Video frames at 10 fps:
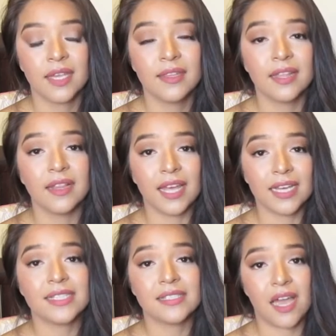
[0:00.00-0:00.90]
the
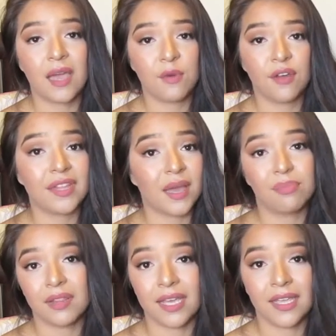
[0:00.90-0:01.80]
less time on that
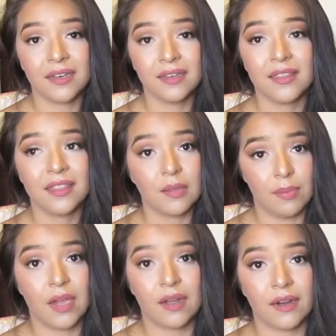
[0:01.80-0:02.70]
plane, the
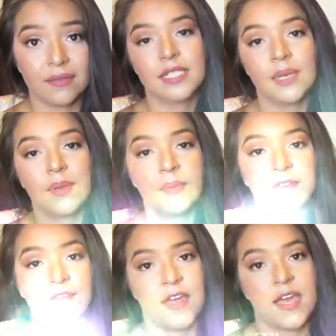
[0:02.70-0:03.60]
better. Tip number
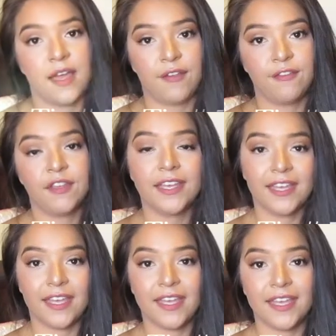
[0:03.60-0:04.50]
5
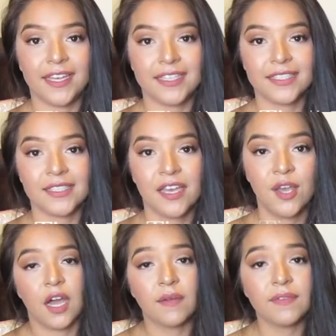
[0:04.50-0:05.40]
is,
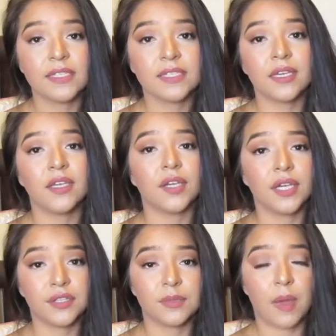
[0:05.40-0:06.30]
obviously your
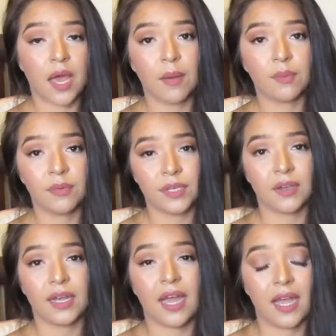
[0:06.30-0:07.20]
ears pop when
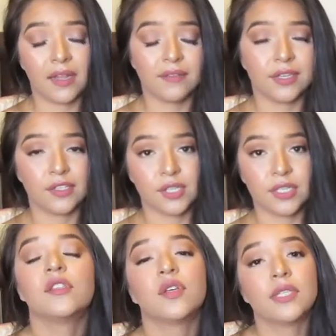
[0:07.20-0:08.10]
you're at high
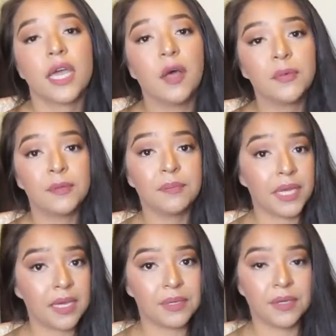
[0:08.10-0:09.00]
elevation. So to help your
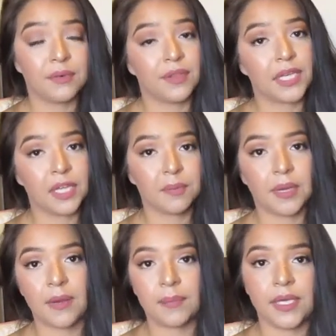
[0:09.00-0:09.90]
baby with ear
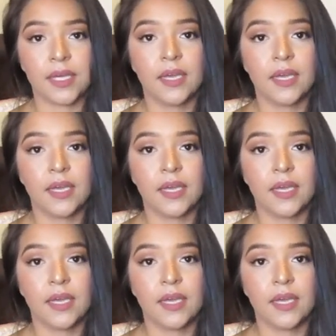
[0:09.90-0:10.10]
popping,